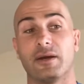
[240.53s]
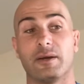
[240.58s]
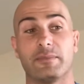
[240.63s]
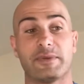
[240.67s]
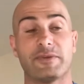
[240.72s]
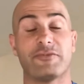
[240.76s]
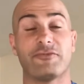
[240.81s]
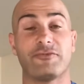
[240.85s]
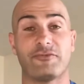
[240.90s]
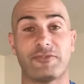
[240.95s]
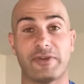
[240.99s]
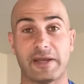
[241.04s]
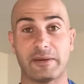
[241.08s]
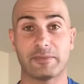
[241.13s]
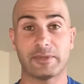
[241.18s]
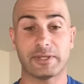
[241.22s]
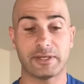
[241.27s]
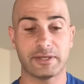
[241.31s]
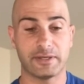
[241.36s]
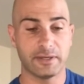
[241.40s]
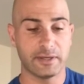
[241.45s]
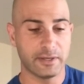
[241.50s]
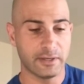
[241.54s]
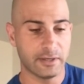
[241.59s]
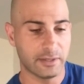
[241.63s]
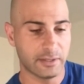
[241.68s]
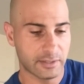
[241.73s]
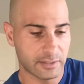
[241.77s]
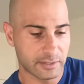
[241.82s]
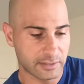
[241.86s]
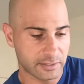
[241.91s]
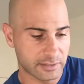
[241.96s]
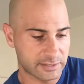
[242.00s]
even family
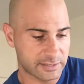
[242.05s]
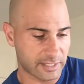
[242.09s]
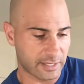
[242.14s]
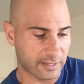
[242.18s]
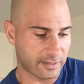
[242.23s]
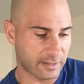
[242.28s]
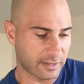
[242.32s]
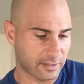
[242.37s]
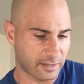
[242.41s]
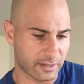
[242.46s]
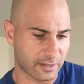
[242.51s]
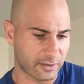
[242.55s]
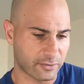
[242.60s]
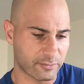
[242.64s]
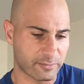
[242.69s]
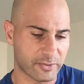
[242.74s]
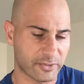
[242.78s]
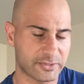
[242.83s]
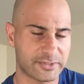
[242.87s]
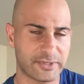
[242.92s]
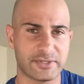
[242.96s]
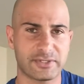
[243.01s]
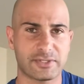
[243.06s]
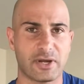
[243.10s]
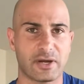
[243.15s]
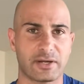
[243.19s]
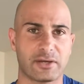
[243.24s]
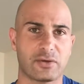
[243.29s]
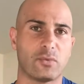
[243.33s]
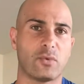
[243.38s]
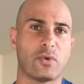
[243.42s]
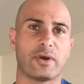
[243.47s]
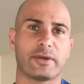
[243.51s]
say that, oh, the military's not
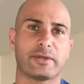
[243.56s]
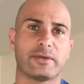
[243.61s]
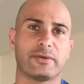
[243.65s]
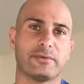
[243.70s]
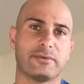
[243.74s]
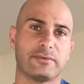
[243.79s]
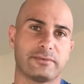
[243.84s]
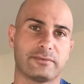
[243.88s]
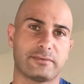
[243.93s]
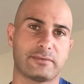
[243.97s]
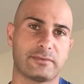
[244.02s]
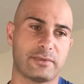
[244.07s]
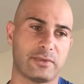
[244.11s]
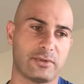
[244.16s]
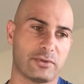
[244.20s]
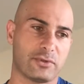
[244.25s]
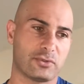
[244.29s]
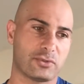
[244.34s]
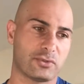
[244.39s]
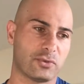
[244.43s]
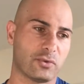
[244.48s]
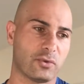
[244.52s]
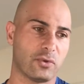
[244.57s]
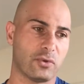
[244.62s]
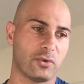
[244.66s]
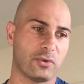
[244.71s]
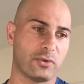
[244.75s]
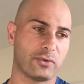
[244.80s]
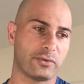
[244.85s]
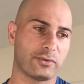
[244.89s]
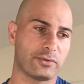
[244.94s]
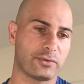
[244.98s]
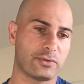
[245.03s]
going to want you. You know, you're too
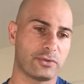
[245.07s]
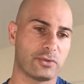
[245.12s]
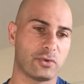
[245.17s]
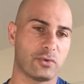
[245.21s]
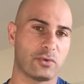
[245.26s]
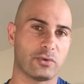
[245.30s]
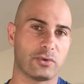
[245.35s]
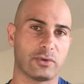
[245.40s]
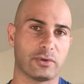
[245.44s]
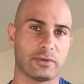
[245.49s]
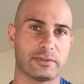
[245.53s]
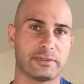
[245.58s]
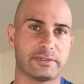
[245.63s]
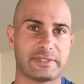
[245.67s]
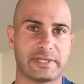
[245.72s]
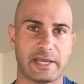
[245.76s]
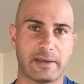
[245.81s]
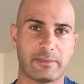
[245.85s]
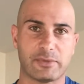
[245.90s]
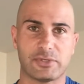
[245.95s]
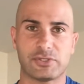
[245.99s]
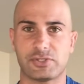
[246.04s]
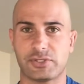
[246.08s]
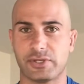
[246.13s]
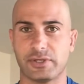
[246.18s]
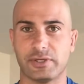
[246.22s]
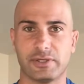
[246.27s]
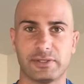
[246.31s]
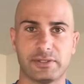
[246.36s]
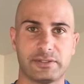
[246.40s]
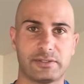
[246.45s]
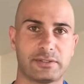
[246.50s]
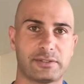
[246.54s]
old, you're damaged
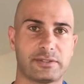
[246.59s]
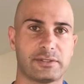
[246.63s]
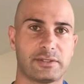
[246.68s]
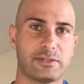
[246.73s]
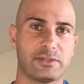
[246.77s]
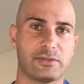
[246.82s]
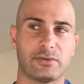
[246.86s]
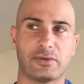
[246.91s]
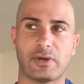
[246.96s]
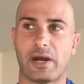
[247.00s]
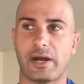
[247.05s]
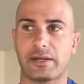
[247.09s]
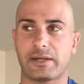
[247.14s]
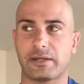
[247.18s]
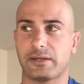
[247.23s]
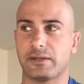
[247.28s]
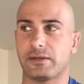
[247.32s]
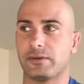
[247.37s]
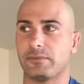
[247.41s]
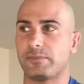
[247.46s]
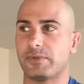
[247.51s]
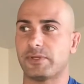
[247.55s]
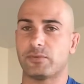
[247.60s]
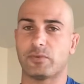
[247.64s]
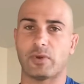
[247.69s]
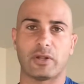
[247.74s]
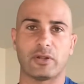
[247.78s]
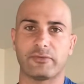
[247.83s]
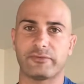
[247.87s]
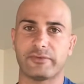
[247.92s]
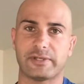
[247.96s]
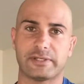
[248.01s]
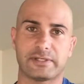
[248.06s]
goods, you're not going to be
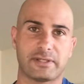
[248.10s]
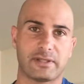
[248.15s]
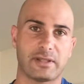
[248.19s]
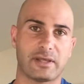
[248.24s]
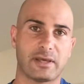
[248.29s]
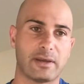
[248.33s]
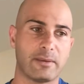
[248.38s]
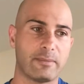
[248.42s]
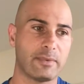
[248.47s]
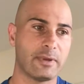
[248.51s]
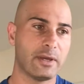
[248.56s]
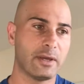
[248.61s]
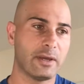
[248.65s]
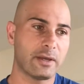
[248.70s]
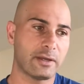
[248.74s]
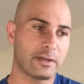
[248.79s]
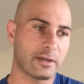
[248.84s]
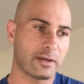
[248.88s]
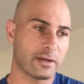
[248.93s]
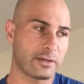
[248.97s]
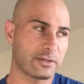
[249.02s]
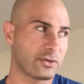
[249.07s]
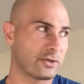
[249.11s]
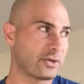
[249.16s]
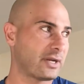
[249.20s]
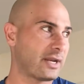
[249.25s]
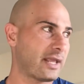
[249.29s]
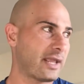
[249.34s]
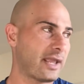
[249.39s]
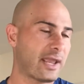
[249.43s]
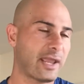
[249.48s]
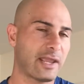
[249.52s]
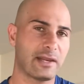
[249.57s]
relevant to them. You're going
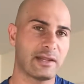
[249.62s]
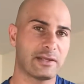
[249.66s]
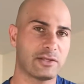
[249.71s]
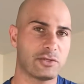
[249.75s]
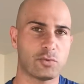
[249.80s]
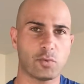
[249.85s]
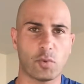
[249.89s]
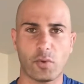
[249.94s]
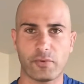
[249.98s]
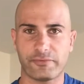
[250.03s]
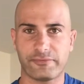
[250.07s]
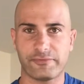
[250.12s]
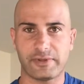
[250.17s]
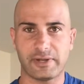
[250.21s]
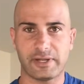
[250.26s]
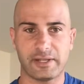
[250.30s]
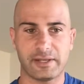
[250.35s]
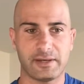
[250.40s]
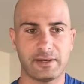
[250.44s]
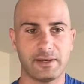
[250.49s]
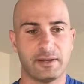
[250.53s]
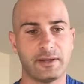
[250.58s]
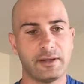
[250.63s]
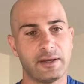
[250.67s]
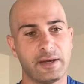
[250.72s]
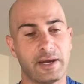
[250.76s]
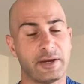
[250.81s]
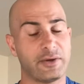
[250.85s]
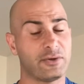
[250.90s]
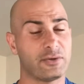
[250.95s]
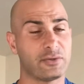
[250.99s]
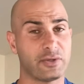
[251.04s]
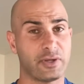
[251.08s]
to hate it. You won't fit in. I
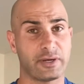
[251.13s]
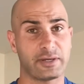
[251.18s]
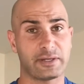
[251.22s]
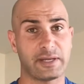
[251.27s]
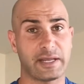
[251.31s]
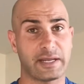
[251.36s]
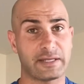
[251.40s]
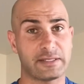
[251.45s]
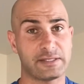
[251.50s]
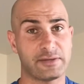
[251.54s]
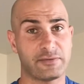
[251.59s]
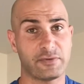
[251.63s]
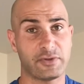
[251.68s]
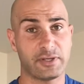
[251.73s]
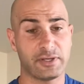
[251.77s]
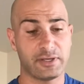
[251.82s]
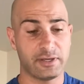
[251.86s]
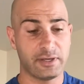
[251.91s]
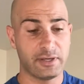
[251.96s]
heard a lot of negativity,